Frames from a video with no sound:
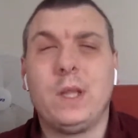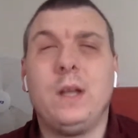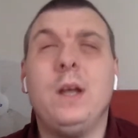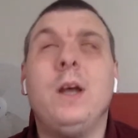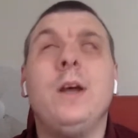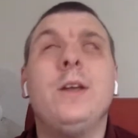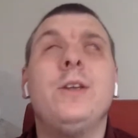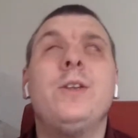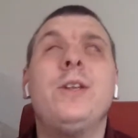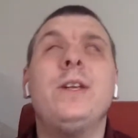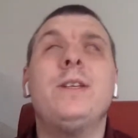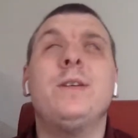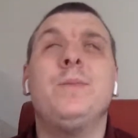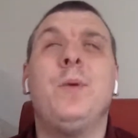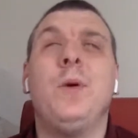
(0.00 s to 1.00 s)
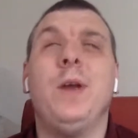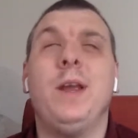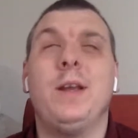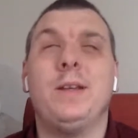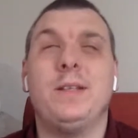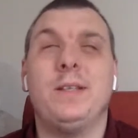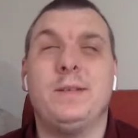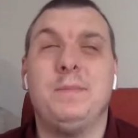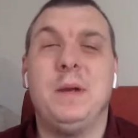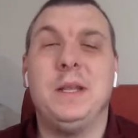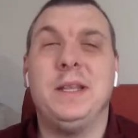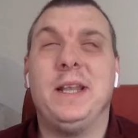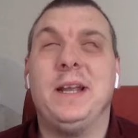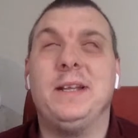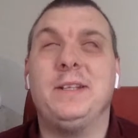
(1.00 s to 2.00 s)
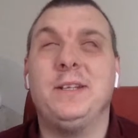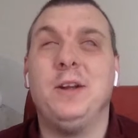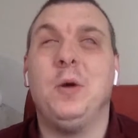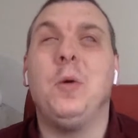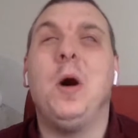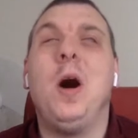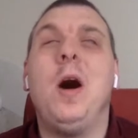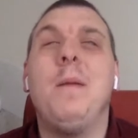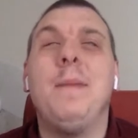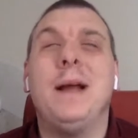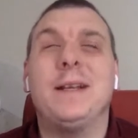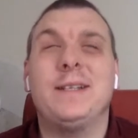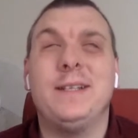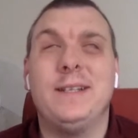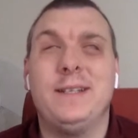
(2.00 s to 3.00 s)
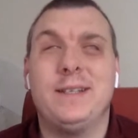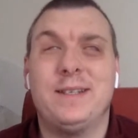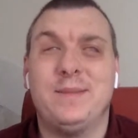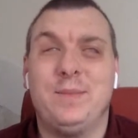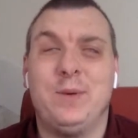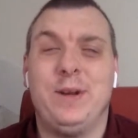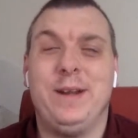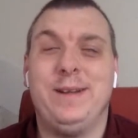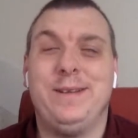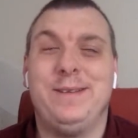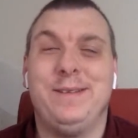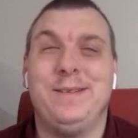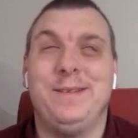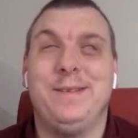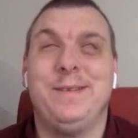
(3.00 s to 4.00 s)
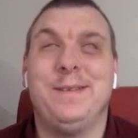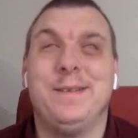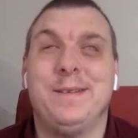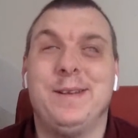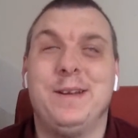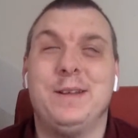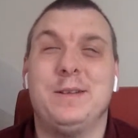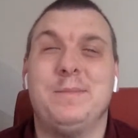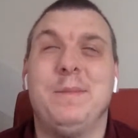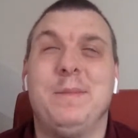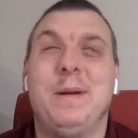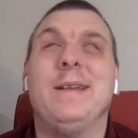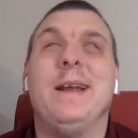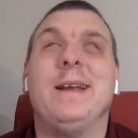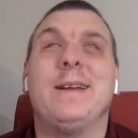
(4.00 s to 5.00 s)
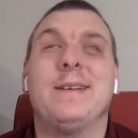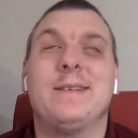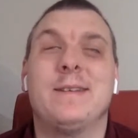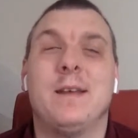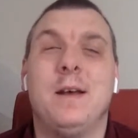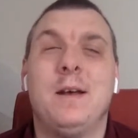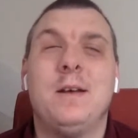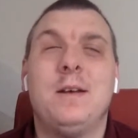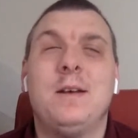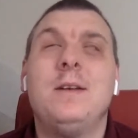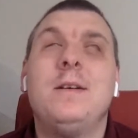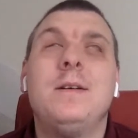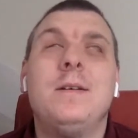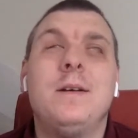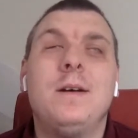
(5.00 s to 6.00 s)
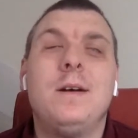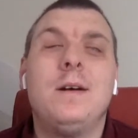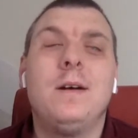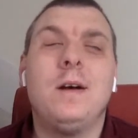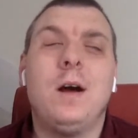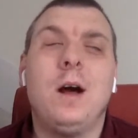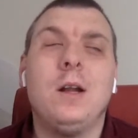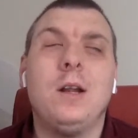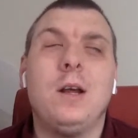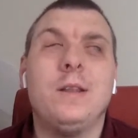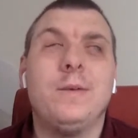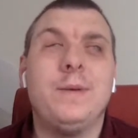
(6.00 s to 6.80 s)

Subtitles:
You're disappointed because it's Monday. Do you know what? I'm actually disappointed too that it's Monday because I like the